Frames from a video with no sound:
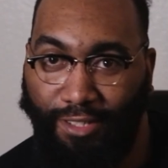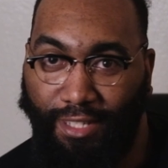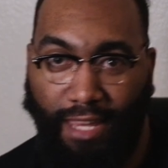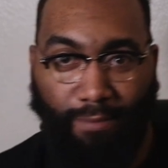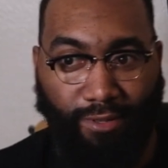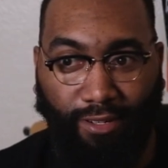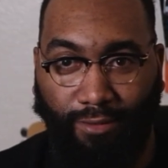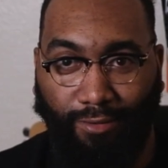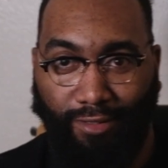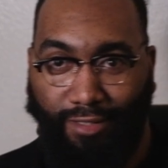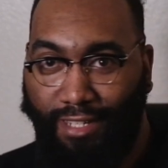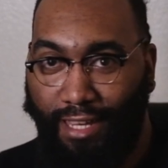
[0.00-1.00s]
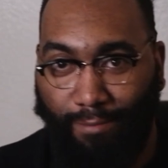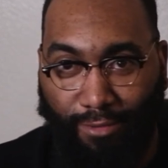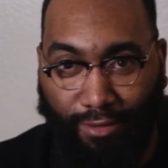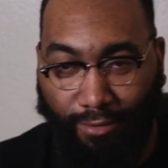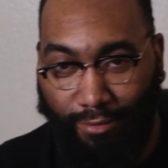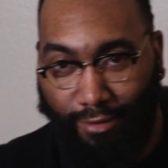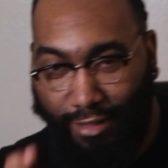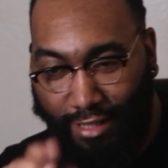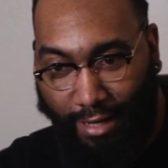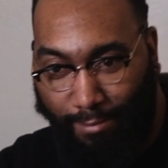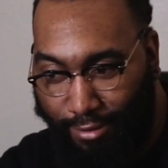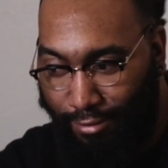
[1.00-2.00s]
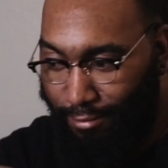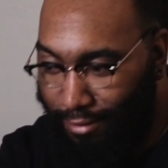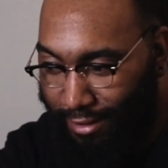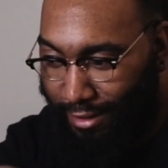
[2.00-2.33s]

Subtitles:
step 2, step 2, step 2,